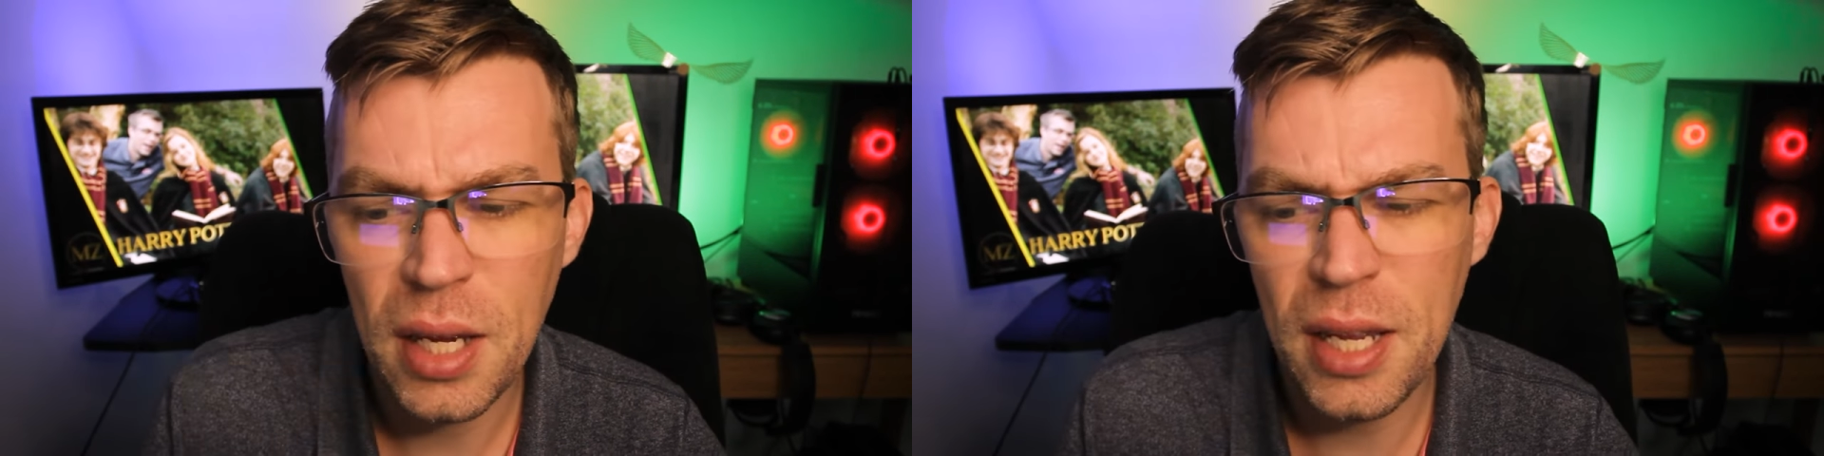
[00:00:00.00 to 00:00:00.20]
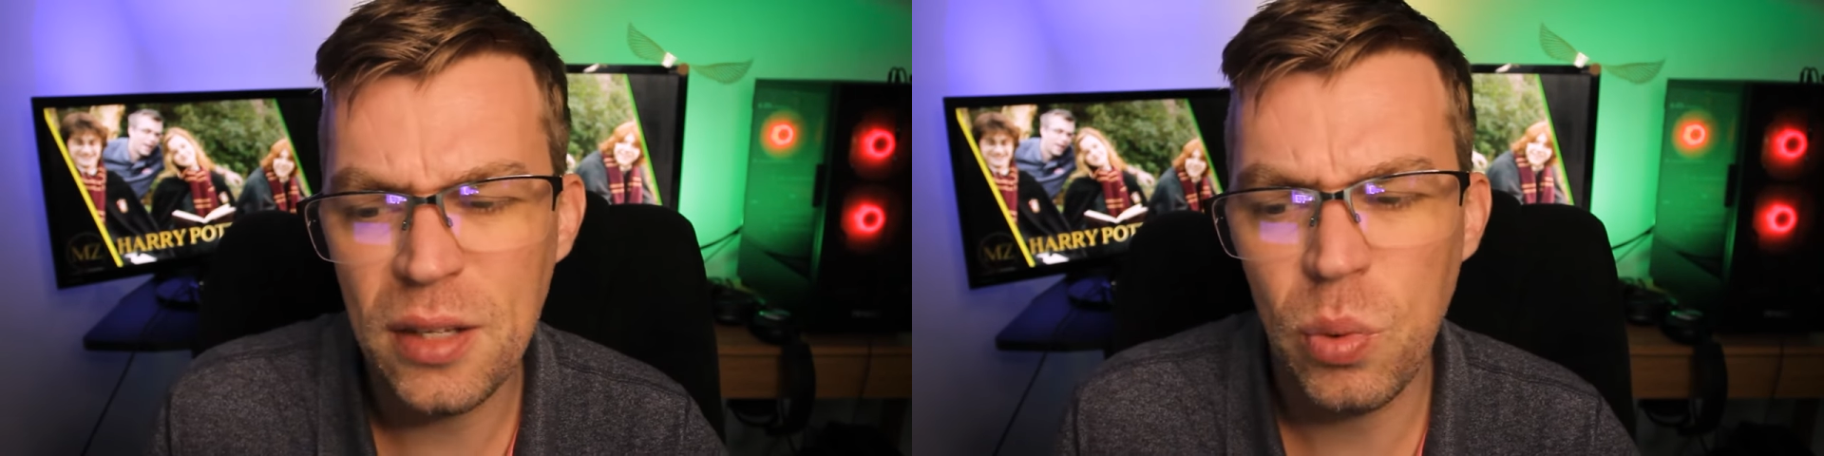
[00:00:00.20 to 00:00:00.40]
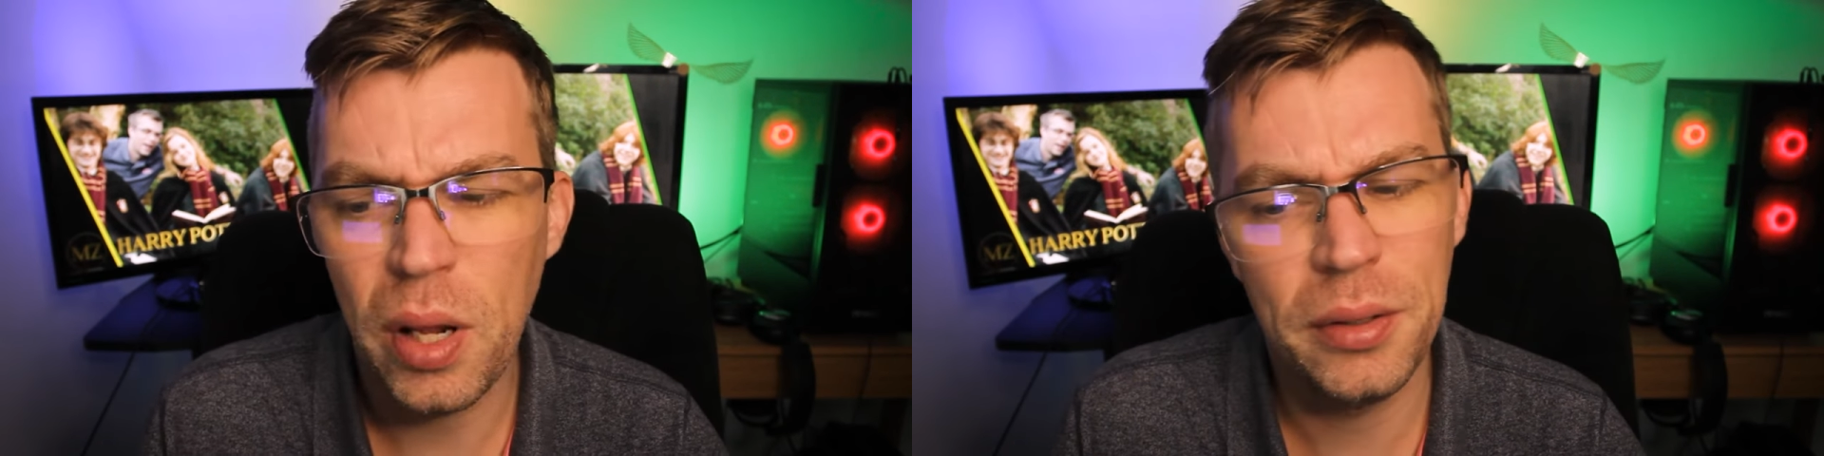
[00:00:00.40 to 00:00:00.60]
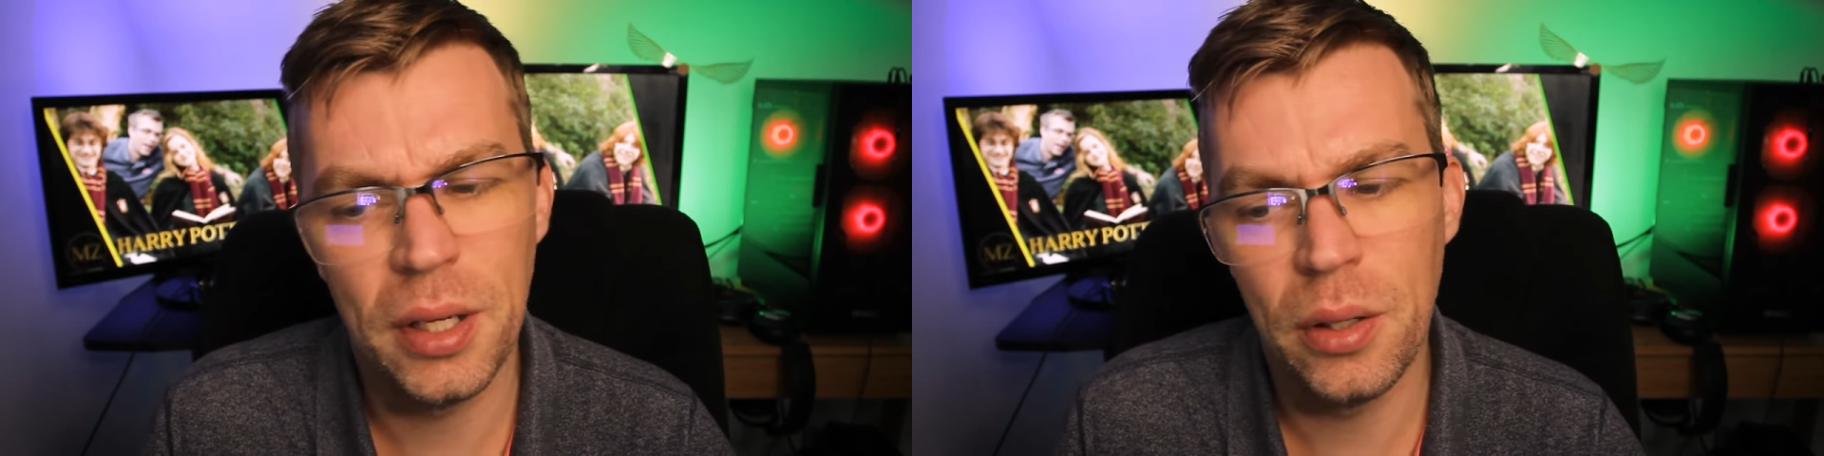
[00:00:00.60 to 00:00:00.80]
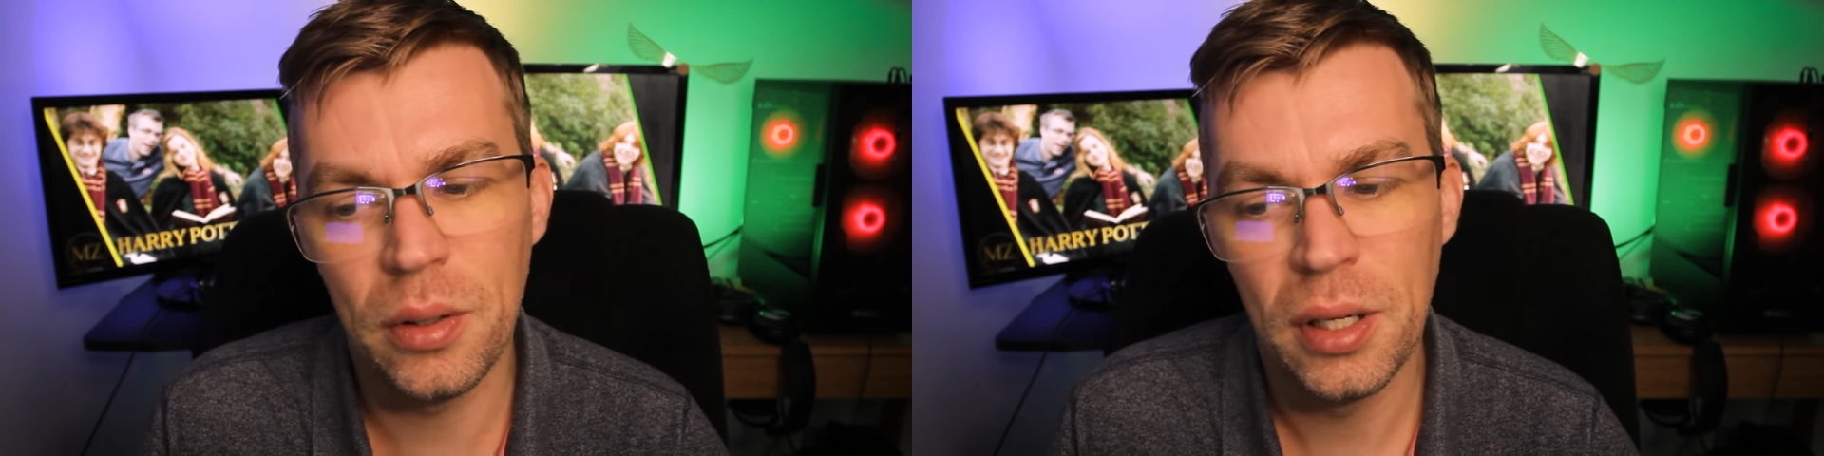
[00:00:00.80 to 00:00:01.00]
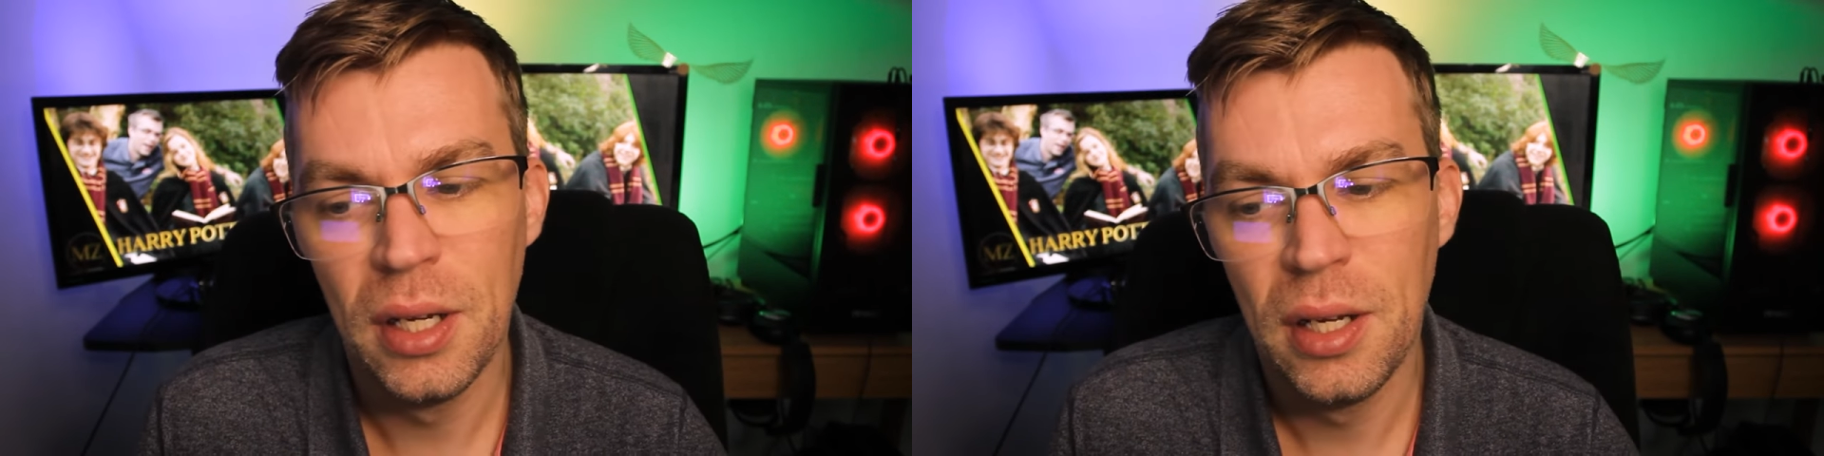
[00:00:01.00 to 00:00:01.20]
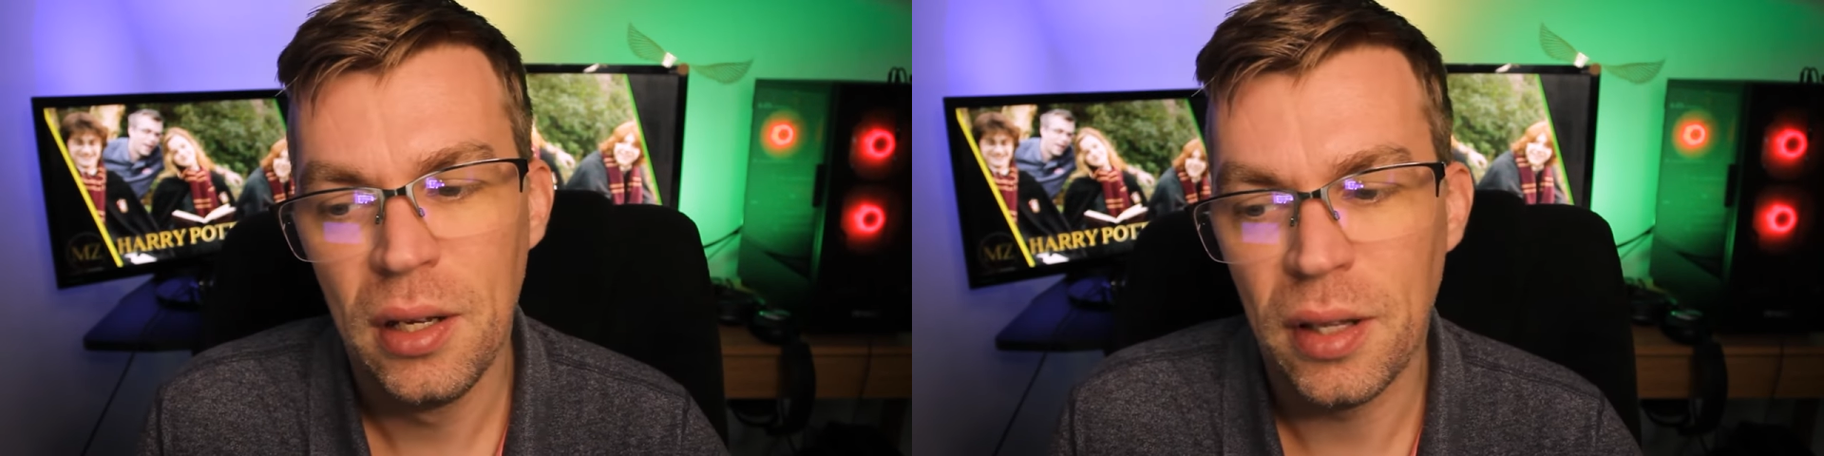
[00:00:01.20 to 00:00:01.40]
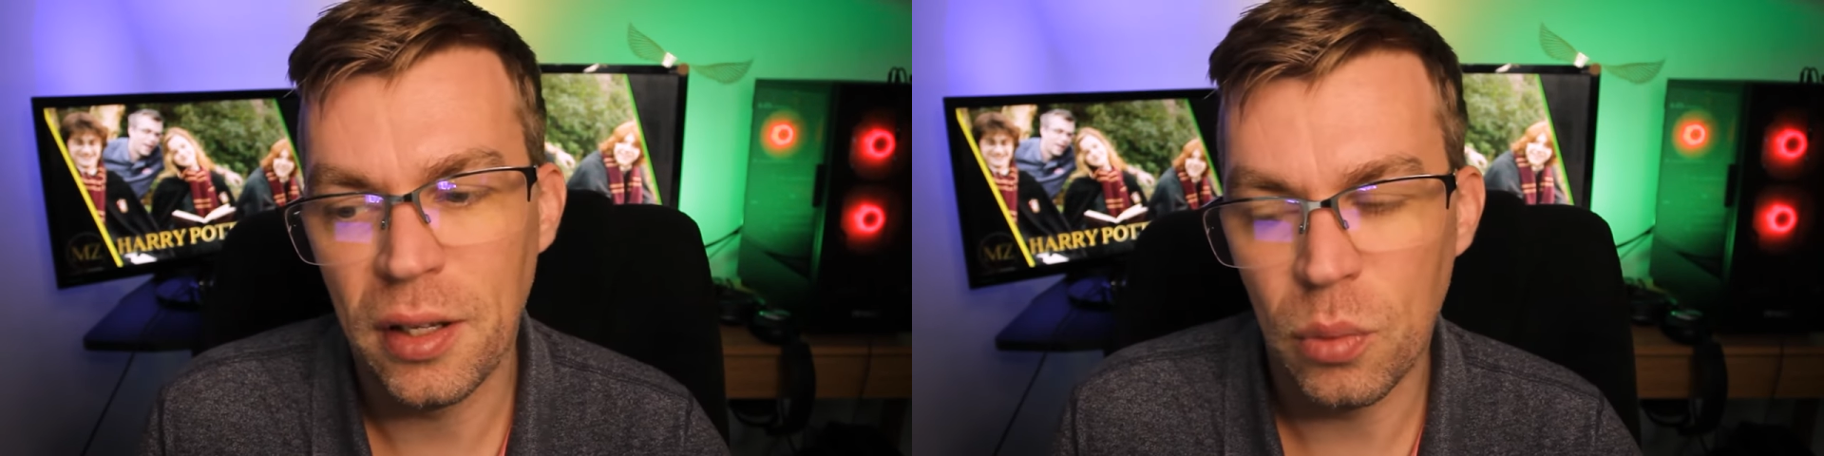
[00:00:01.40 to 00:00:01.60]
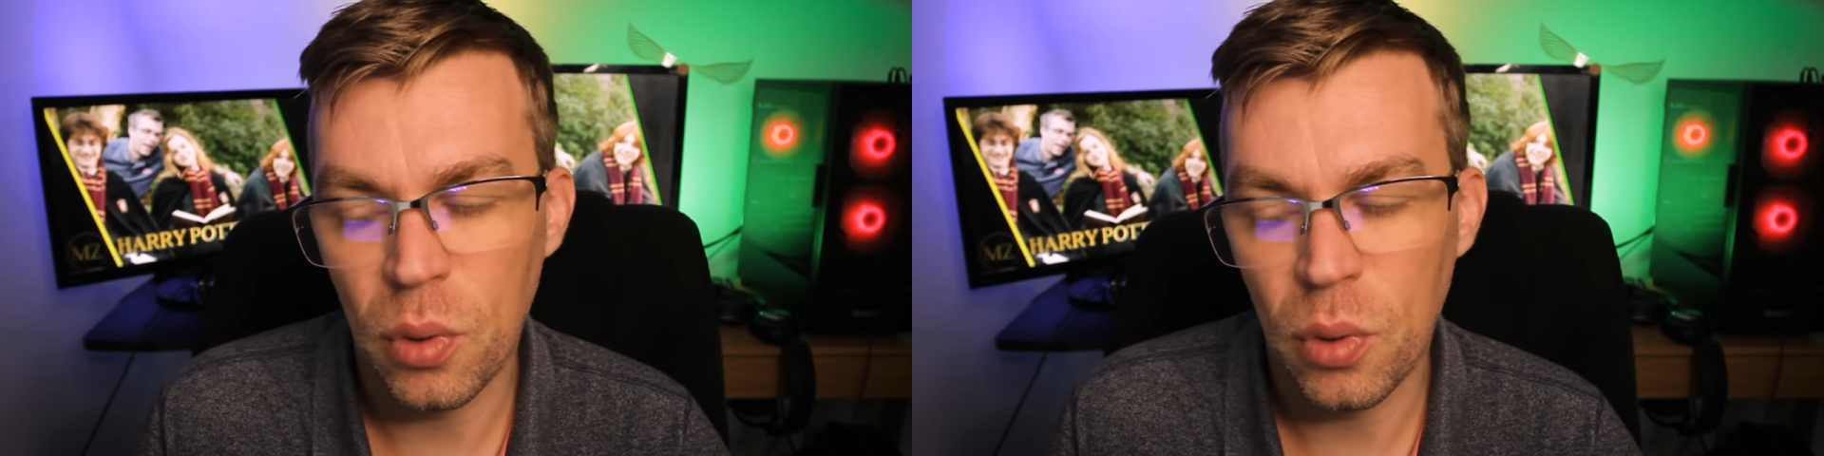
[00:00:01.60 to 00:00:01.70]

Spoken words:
It's well known that the